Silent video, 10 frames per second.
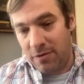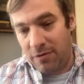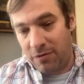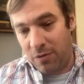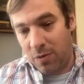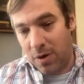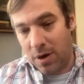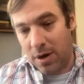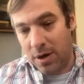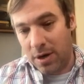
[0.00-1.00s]

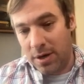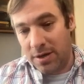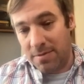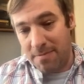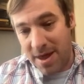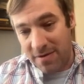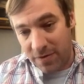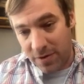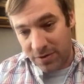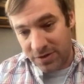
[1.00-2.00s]
for the
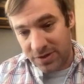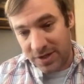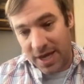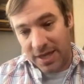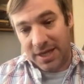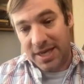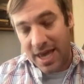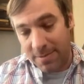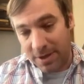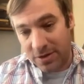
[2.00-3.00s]
metaverse and the
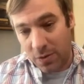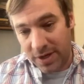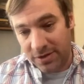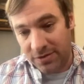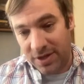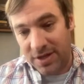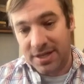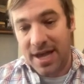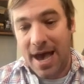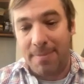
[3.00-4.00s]
gaming tokens that
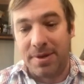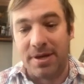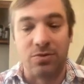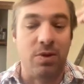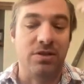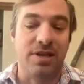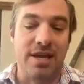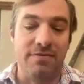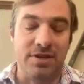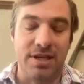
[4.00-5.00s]
need to happen, as well as
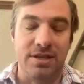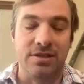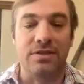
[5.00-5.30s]
NFTs.